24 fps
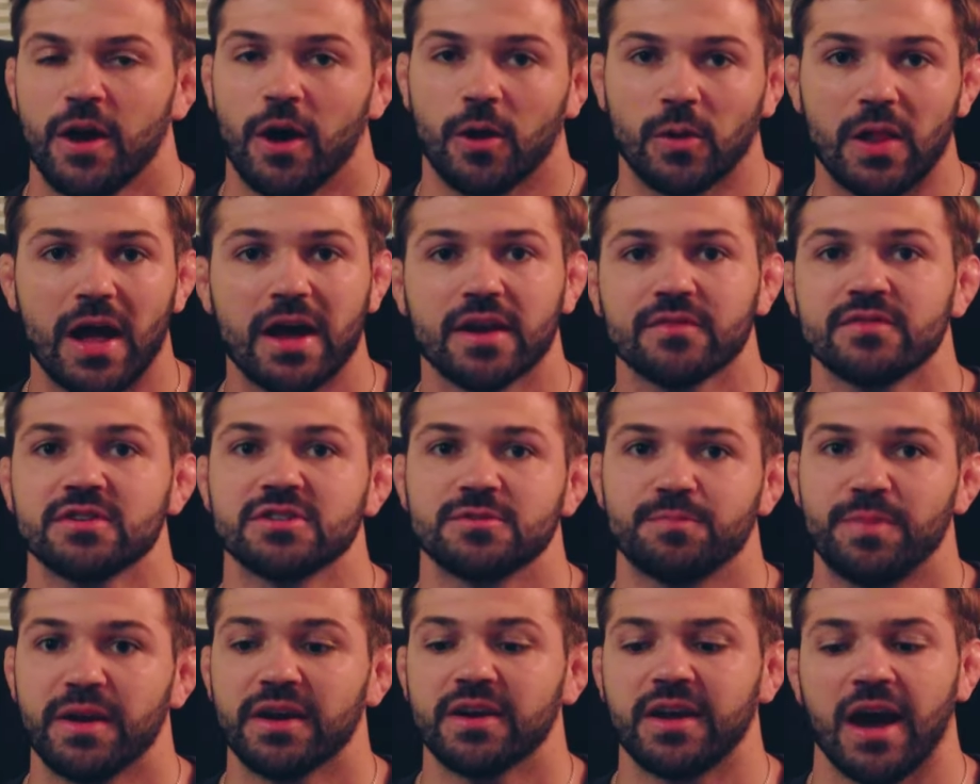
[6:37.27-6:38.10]
A lot of
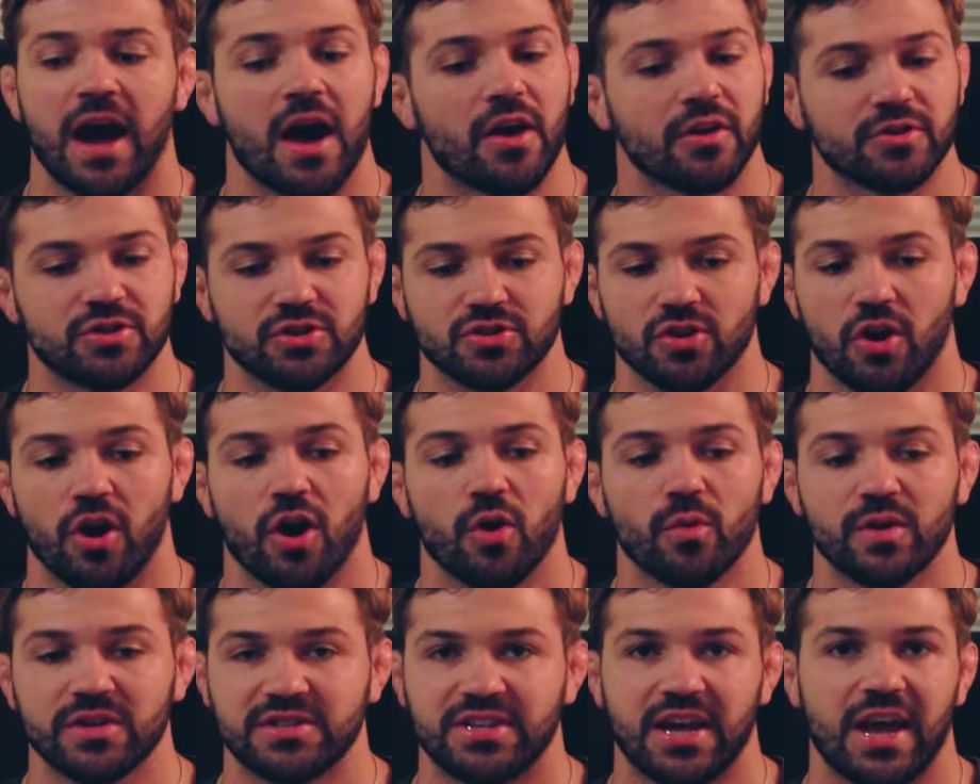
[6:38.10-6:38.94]
these big colleges
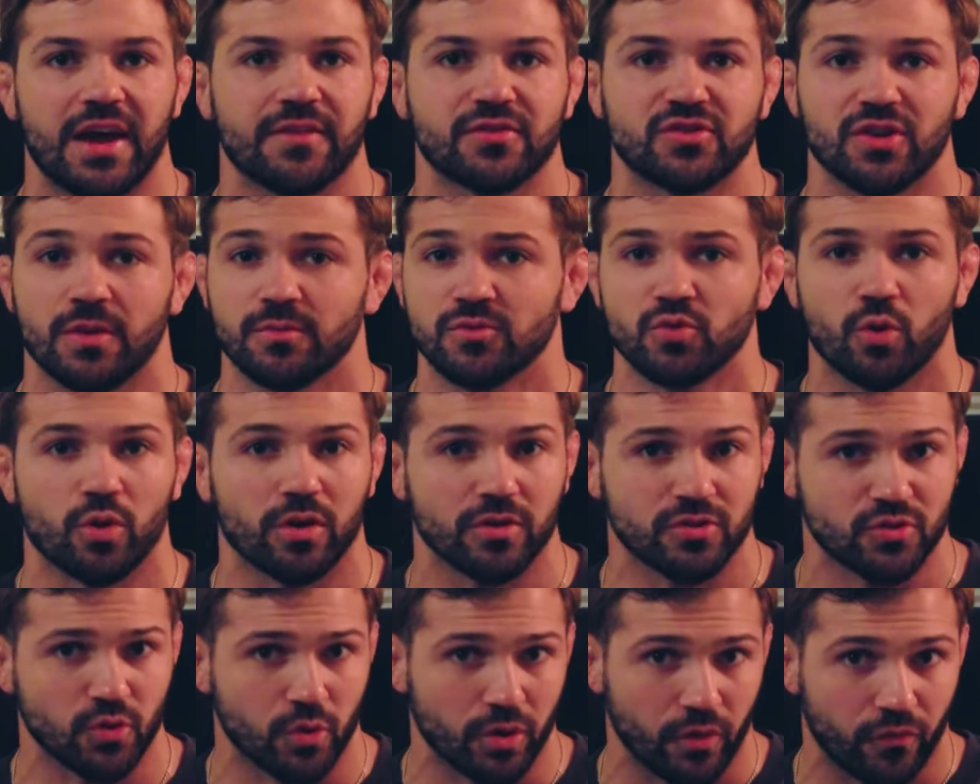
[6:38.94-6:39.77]
always have some
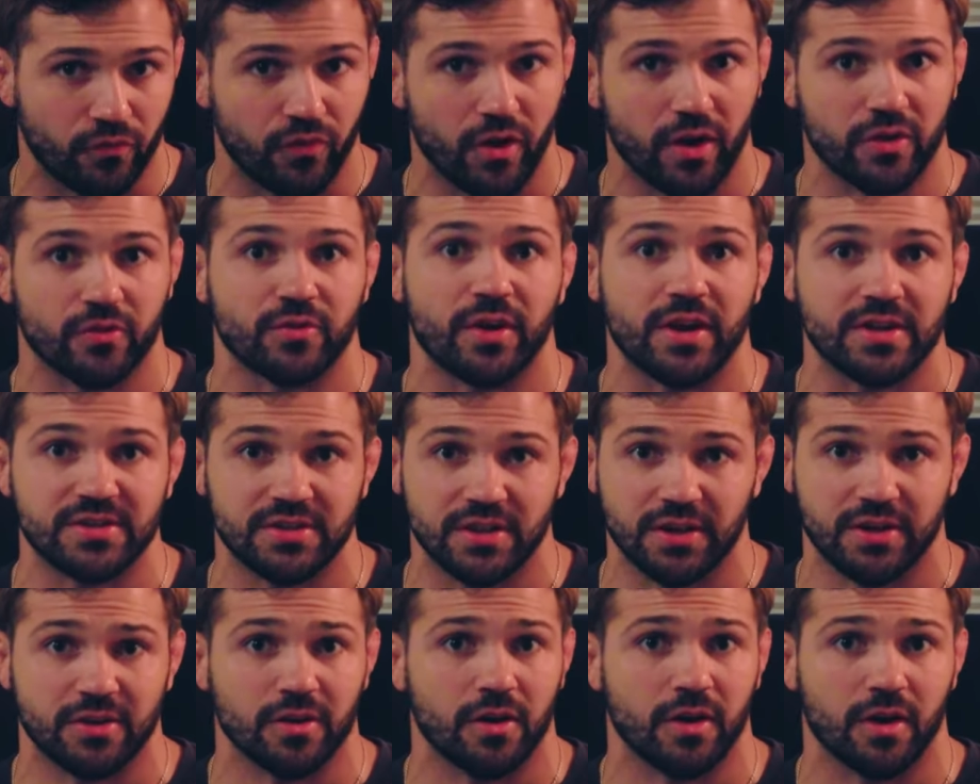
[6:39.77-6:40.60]
sort of
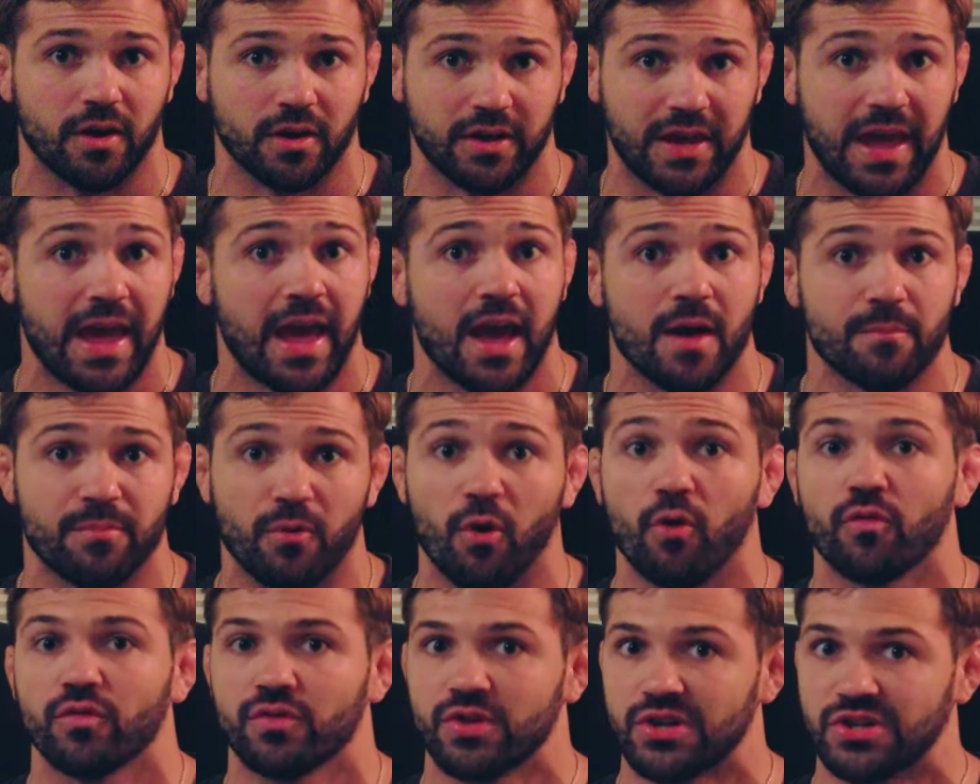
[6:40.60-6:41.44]
fundraising camp
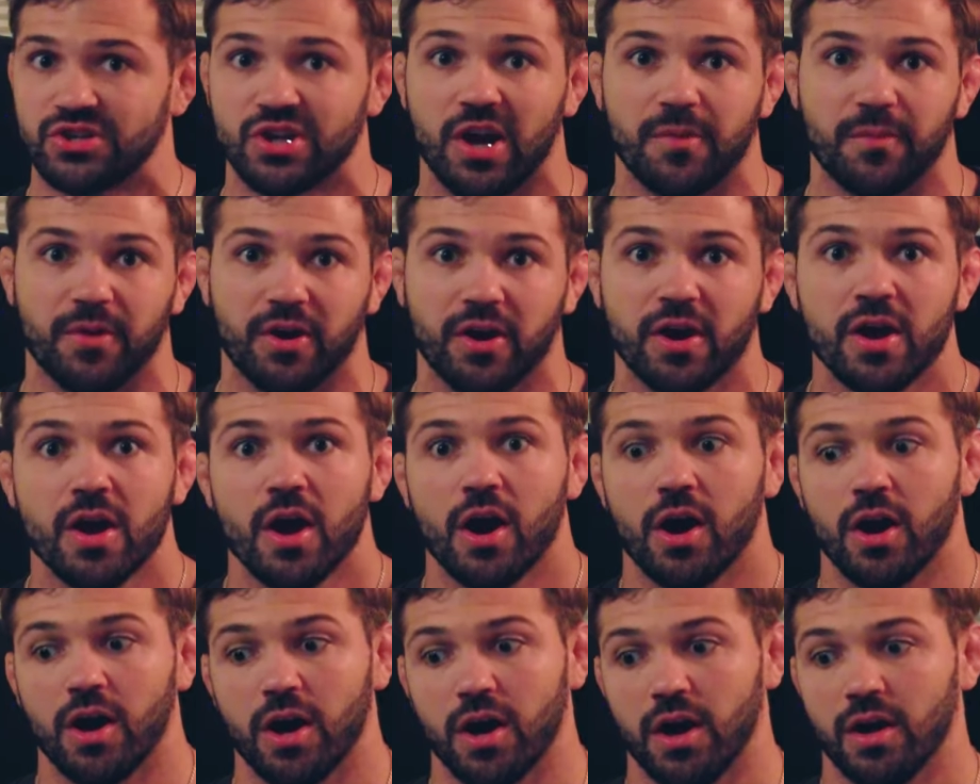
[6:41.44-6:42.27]
over the summer,
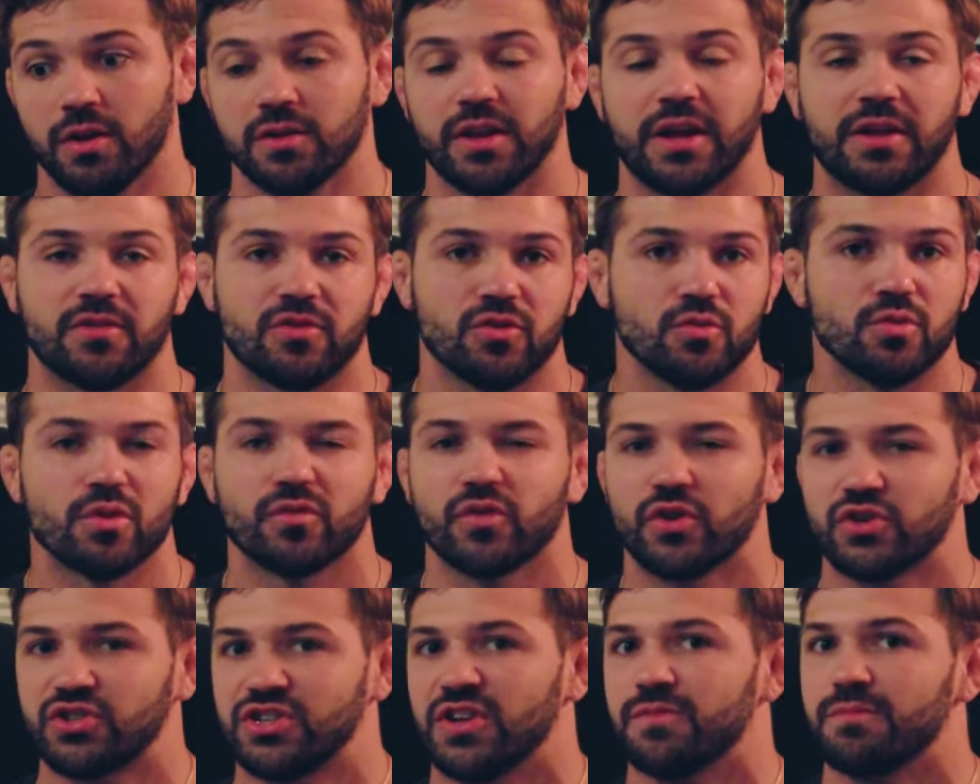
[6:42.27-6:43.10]
like the
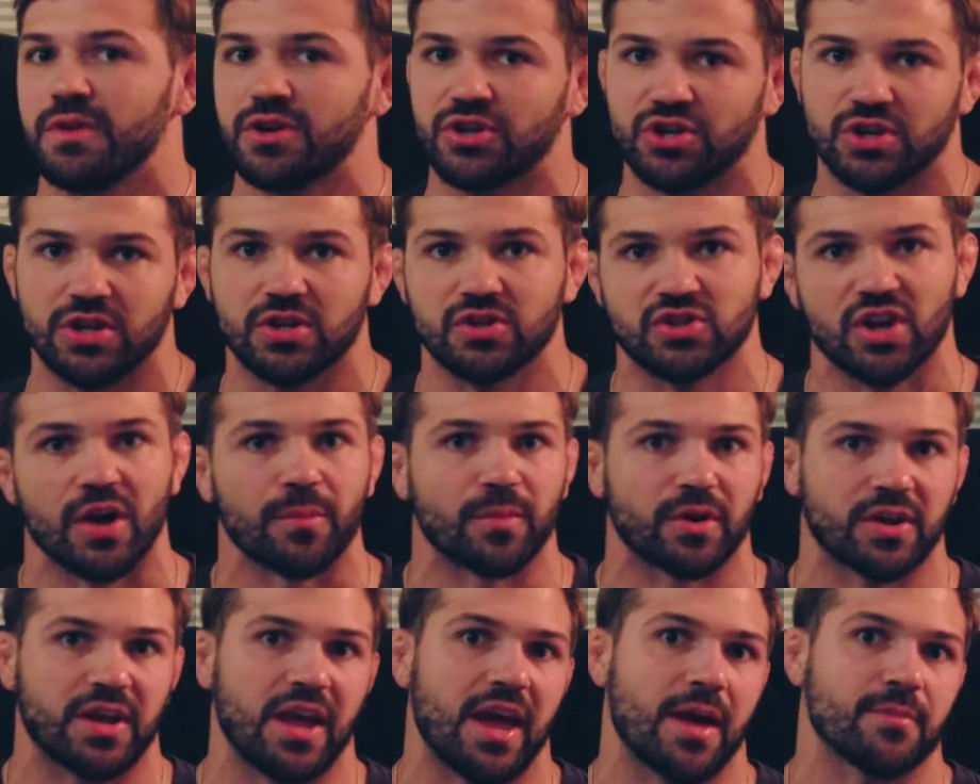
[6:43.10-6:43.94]
University of Michigan
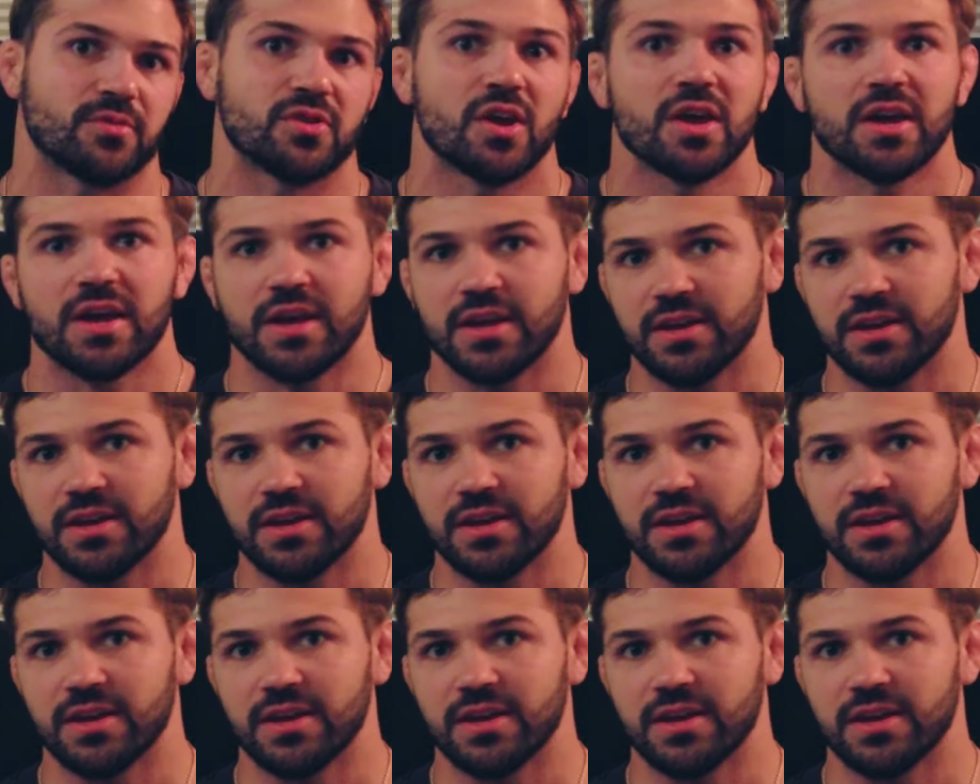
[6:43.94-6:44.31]
summer camps,